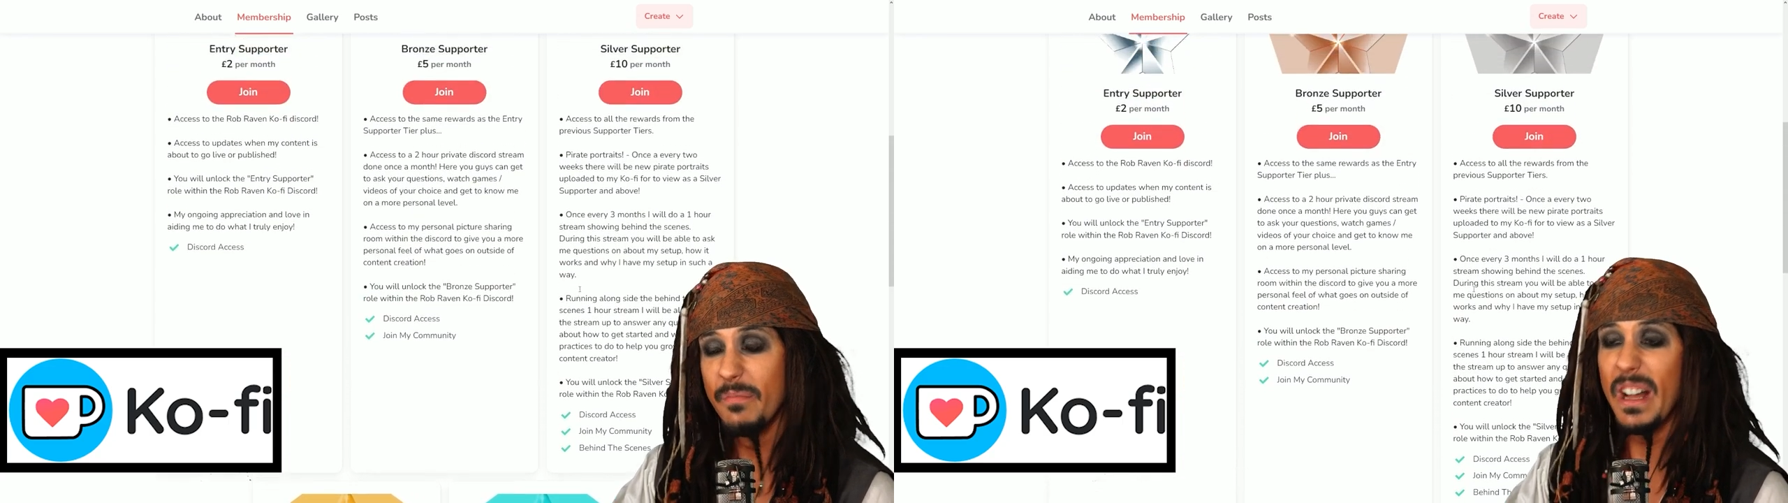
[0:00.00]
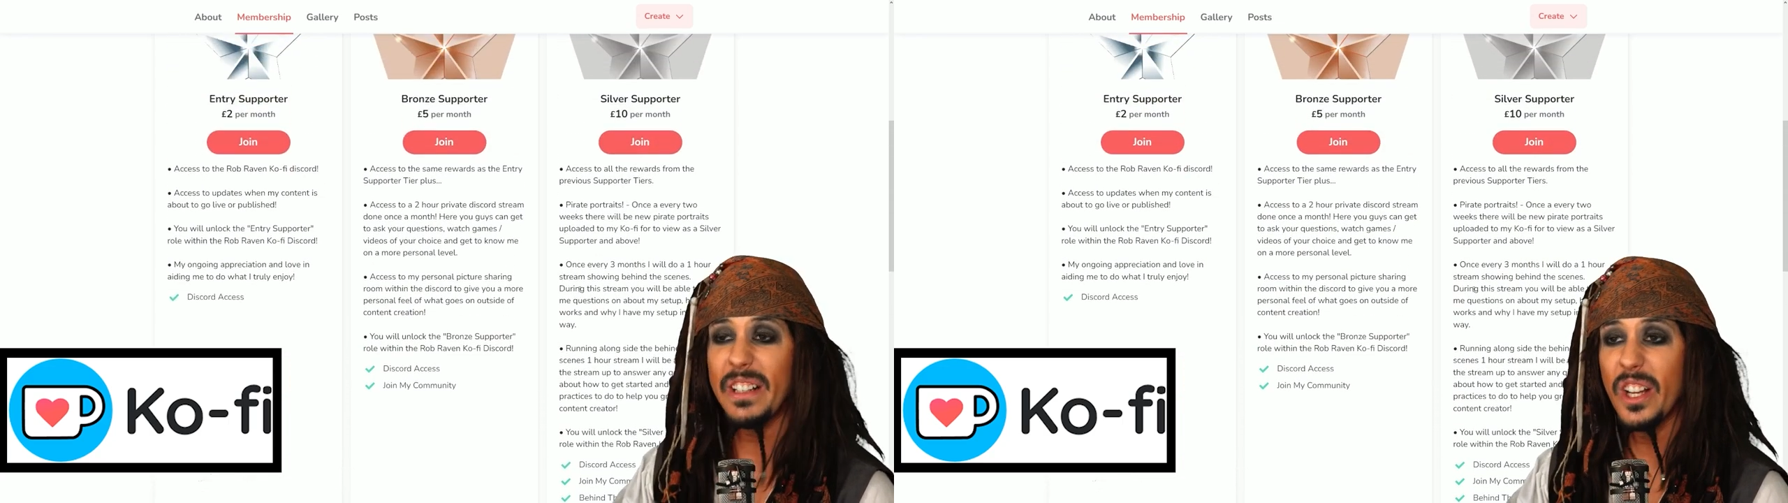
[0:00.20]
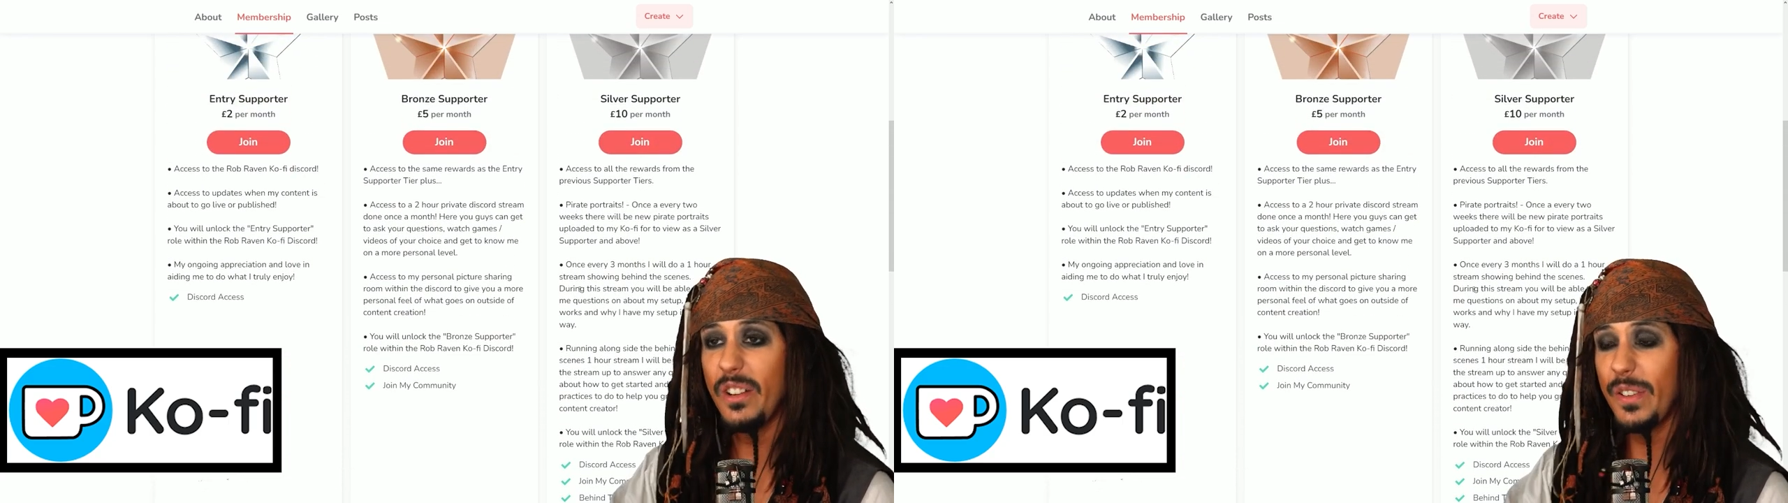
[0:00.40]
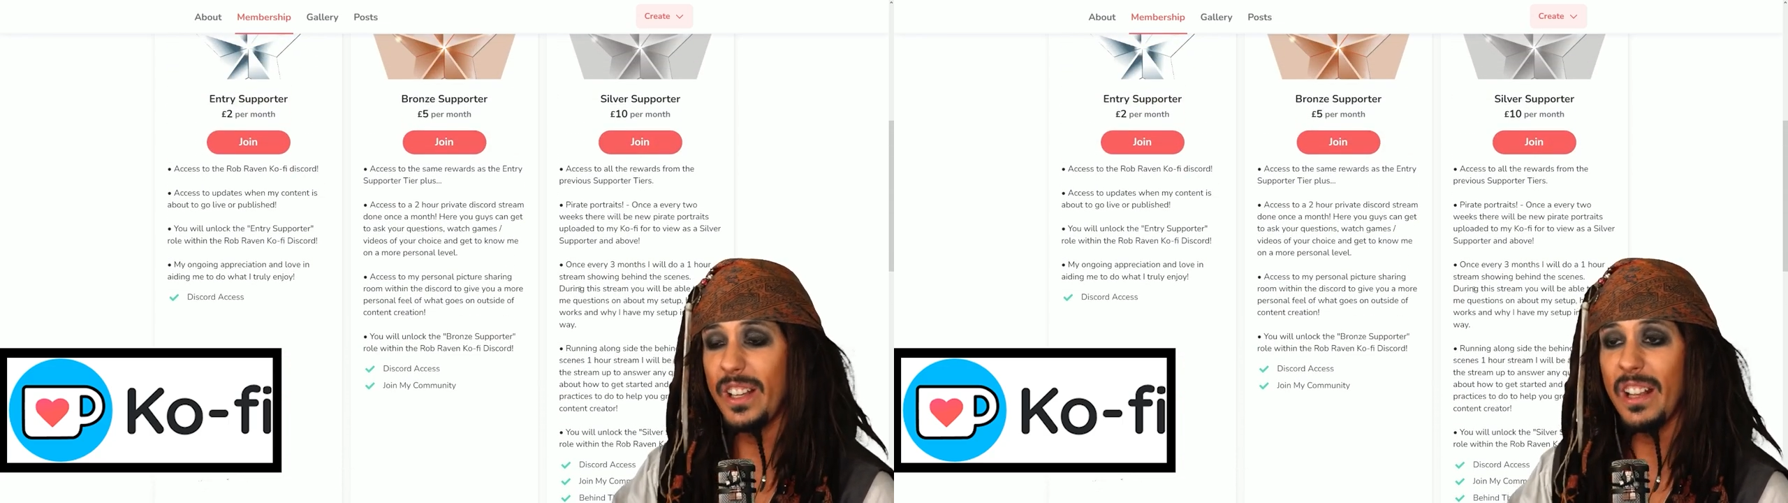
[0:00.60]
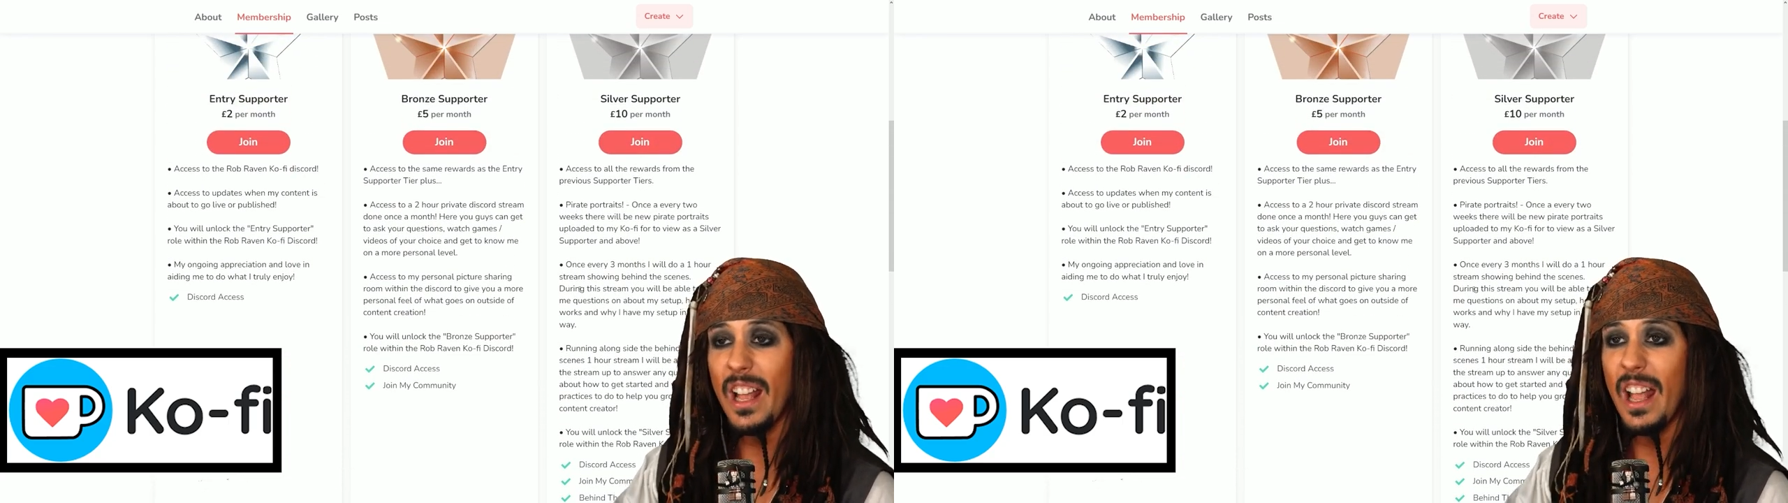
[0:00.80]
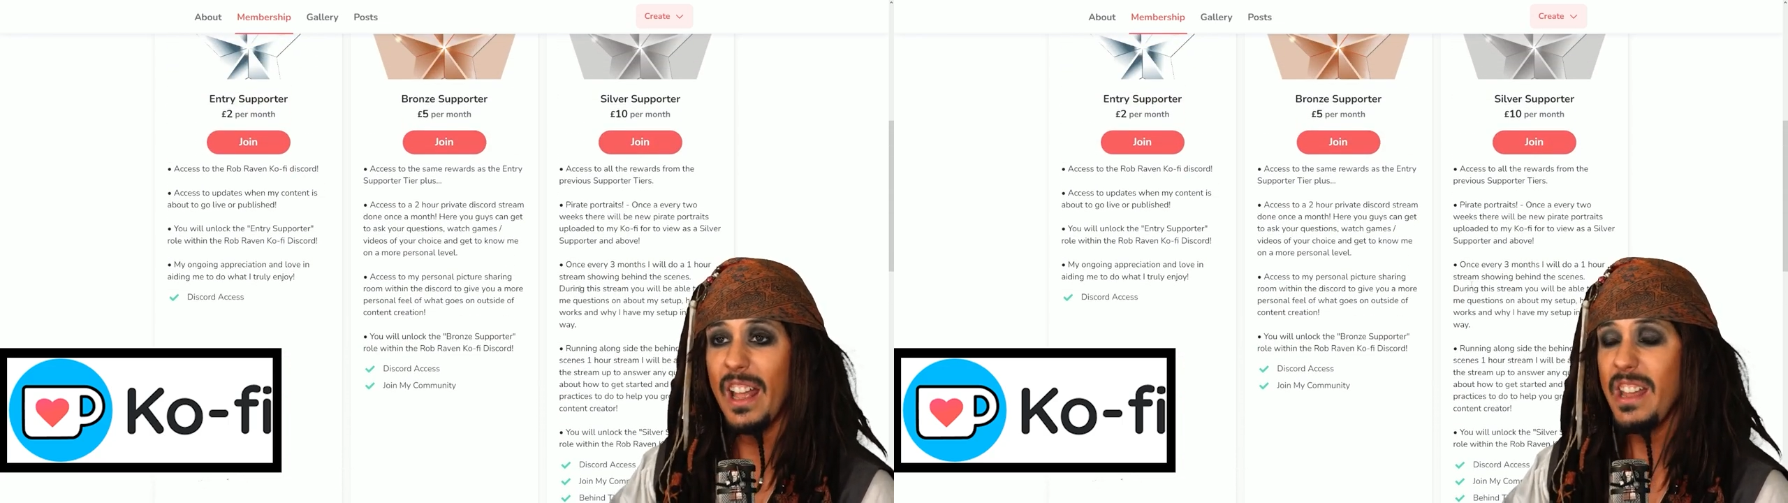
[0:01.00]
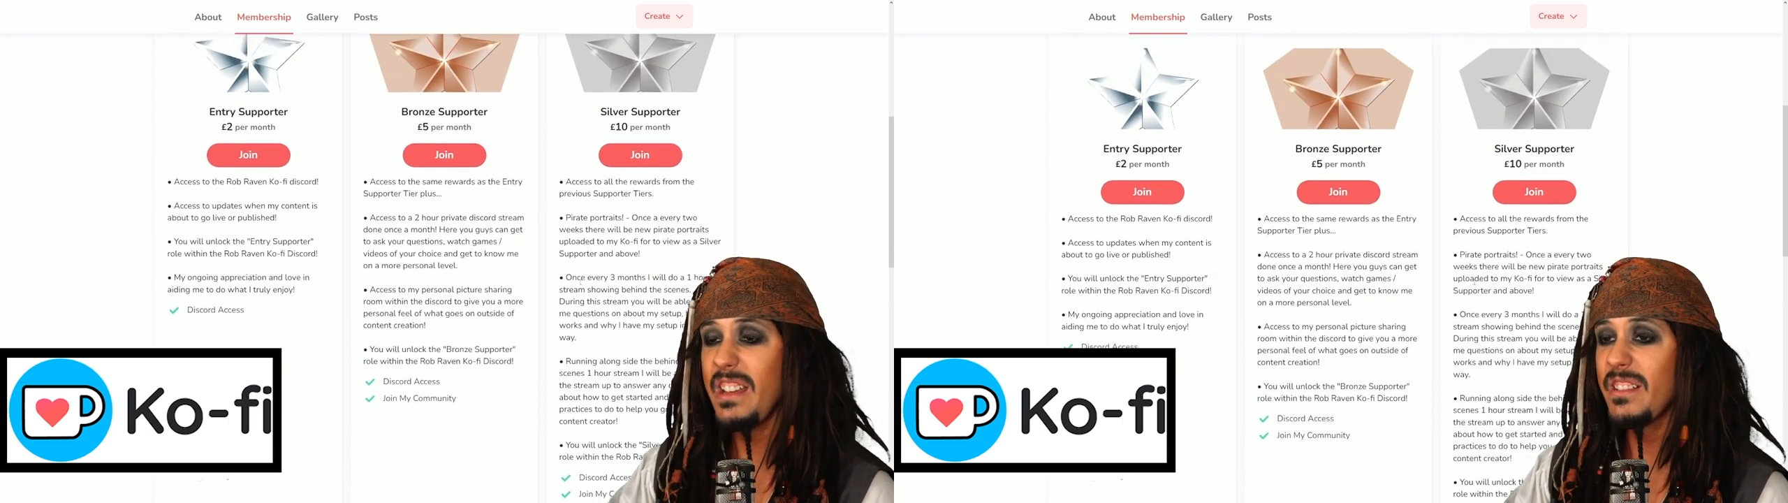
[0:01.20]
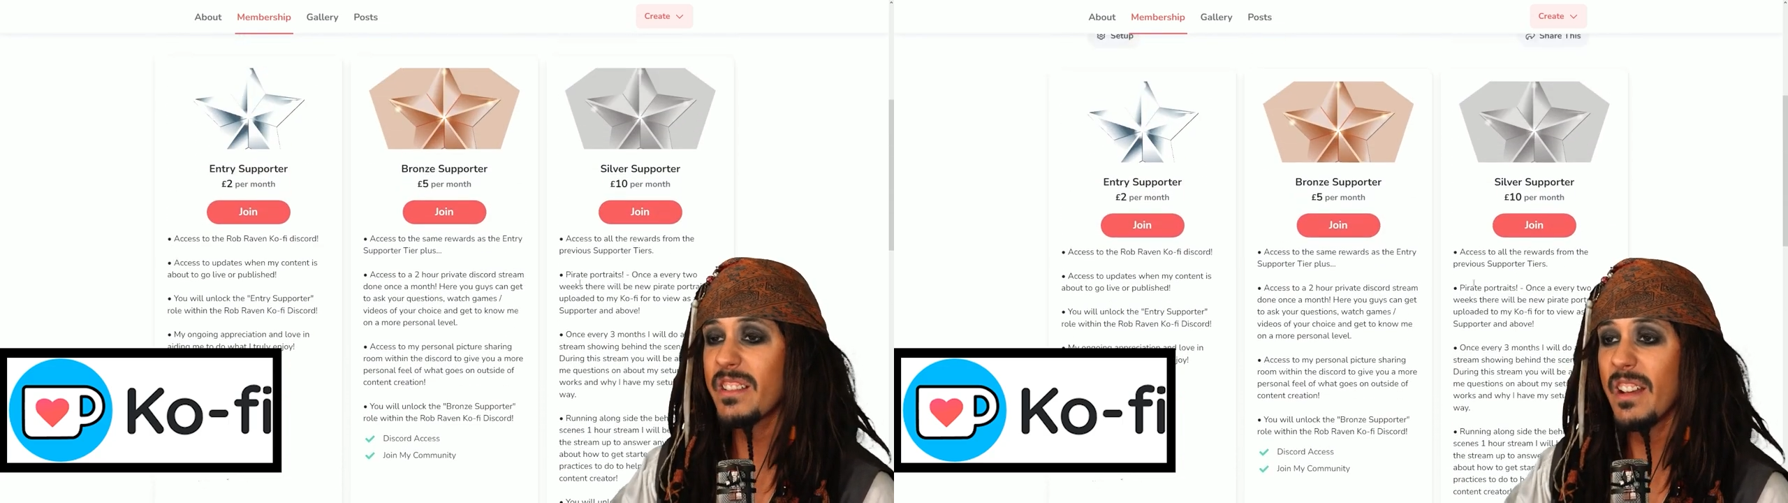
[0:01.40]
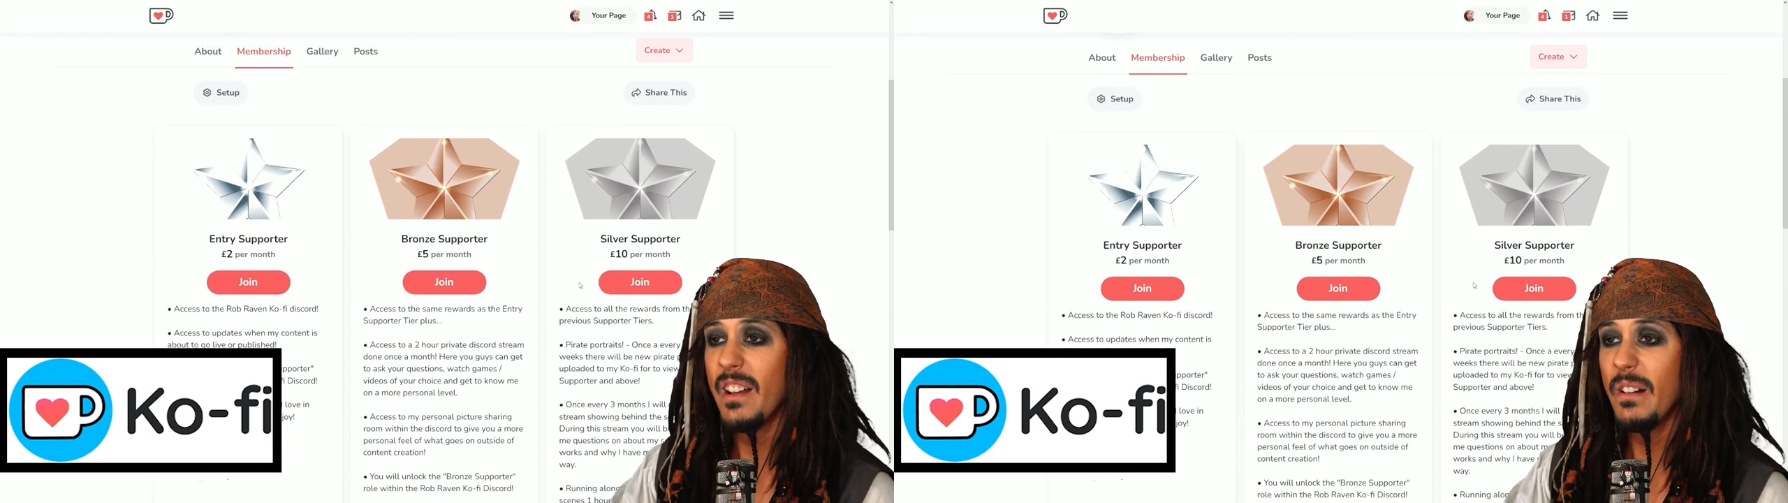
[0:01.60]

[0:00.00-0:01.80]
My Kofi is